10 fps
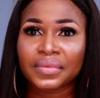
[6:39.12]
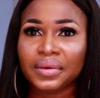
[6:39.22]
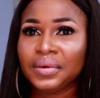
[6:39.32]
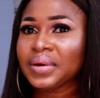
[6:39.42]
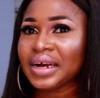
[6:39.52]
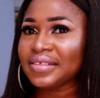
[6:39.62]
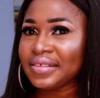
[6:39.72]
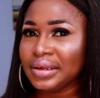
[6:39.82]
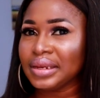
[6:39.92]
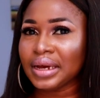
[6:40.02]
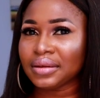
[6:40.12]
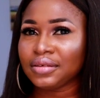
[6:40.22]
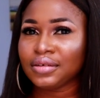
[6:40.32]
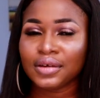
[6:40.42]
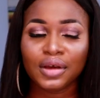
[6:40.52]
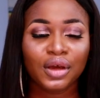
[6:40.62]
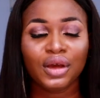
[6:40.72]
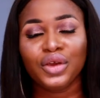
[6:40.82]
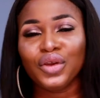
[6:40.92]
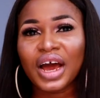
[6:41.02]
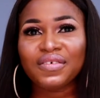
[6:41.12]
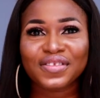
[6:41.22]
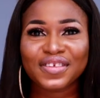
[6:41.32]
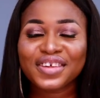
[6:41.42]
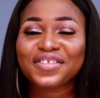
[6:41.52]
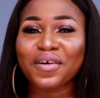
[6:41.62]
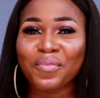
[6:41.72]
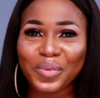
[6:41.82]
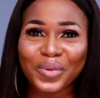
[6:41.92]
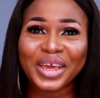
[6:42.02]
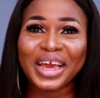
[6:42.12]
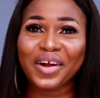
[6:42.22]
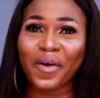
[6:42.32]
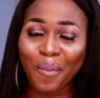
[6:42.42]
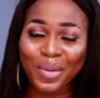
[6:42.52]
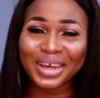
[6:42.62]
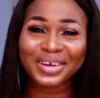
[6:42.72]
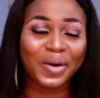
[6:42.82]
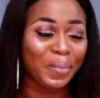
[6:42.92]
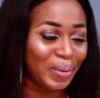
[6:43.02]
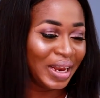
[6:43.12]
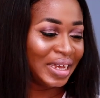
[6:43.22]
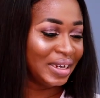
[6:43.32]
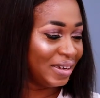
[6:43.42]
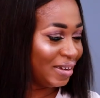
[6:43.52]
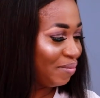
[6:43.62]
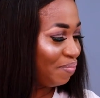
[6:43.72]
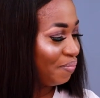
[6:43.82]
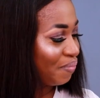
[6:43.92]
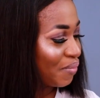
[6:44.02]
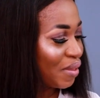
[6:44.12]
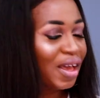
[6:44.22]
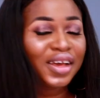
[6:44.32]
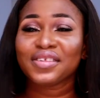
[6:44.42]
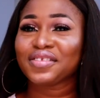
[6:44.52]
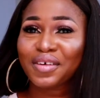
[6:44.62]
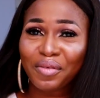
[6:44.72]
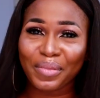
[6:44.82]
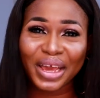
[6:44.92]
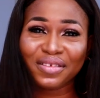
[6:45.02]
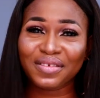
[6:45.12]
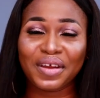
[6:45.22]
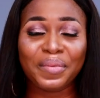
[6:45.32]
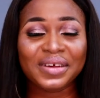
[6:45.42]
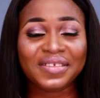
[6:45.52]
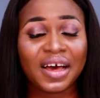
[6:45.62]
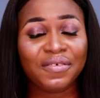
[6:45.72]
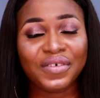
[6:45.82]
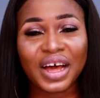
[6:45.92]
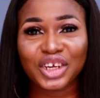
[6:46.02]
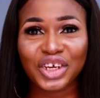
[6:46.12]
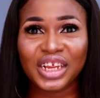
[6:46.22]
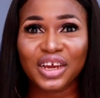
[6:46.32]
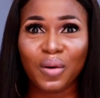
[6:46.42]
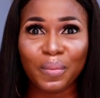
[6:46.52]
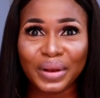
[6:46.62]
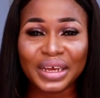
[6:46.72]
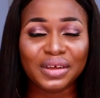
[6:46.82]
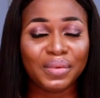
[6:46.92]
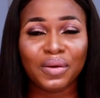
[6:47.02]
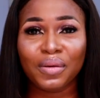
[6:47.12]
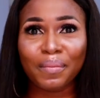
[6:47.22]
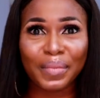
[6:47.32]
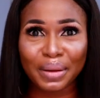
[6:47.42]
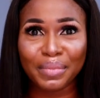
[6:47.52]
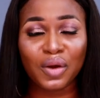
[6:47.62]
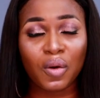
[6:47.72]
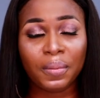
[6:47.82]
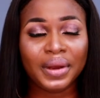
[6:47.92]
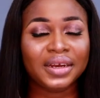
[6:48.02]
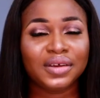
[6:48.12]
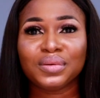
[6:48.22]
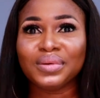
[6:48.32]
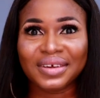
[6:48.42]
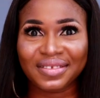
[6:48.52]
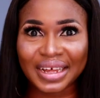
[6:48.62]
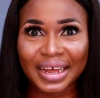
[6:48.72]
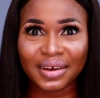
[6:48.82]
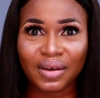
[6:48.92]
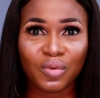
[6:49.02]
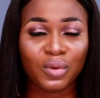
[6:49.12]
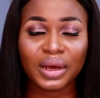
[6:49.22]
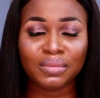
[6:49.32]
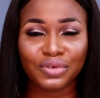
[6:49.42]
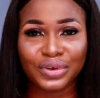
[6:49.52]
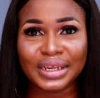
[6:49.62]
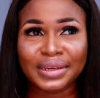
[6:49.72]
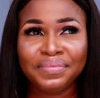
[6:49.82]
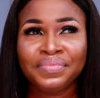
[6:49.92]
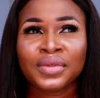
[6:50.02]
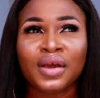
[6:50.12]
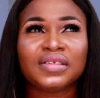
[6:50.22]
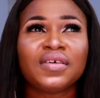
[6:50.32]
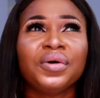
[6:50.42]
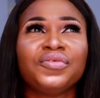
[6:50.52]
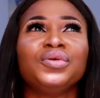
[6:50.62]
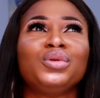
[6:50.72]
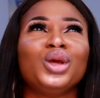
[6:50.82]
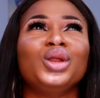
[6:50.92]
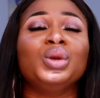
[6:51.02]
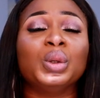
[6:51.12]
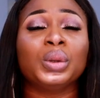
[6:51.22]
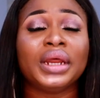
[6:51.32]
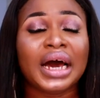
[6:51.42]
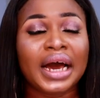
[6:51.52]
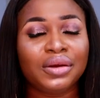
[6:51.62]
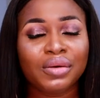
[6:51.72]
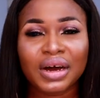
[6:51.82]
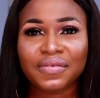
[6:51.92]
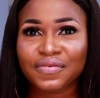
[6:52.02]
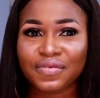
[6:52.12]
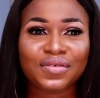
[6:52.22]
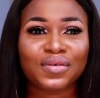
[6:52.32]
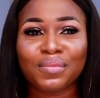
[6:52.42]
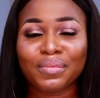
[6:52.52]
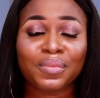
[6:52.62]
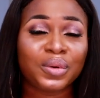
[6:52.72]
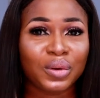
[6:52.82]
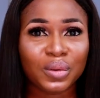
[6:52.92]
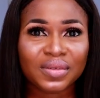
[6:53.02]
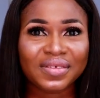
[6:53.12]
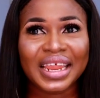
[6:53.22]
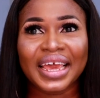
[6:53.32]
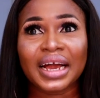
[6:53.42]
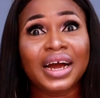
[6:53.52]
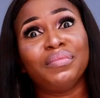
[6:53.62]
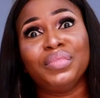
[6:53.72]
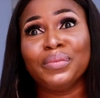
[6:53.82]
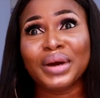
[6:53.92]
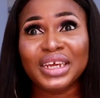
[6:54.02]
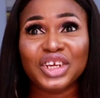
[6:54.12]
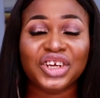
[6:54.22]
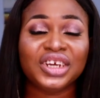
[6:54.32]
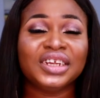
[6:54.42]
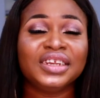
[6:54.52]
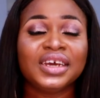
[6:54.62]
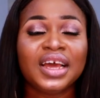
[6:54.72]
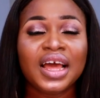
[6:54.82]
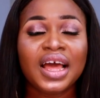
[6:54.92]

you can see that you know i've seen some people here com complain some of my subscribers have actually complained about my makeup that they don't understand what i'm doing some of you didn't know that i don't have some products like i've been managing